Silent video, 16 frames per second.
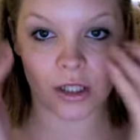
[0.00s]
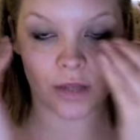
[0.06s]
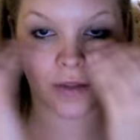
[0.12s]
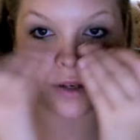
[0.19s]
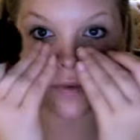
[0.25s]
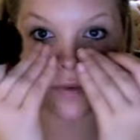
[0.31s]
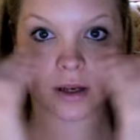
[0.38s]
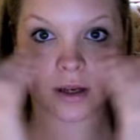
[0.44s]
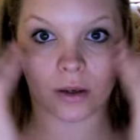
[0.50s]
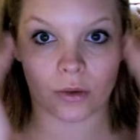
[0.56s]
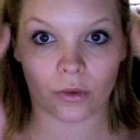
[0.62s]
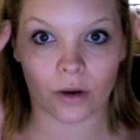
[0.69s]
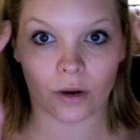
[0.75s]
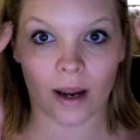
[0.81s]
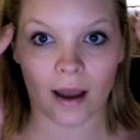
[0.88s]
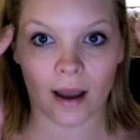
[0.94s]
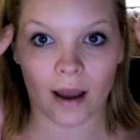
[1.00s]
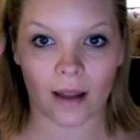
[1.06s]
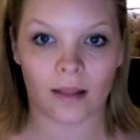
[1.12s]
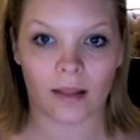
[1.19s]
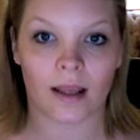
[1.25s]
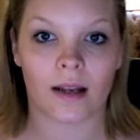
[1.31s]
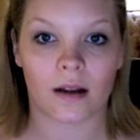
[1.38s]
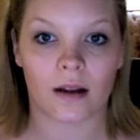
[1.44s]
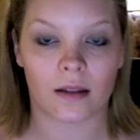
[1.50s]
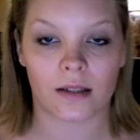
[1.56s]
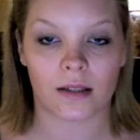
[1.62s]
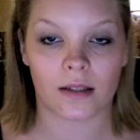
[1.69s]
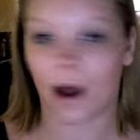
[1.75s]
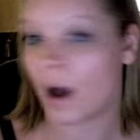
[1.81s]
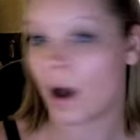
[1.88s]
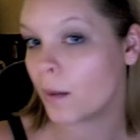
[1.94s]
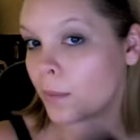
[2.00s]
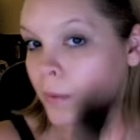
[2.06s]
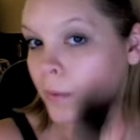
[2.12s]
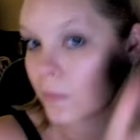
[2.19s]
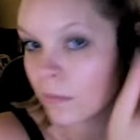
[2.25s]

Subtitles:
and then you've got a great highlight at the top.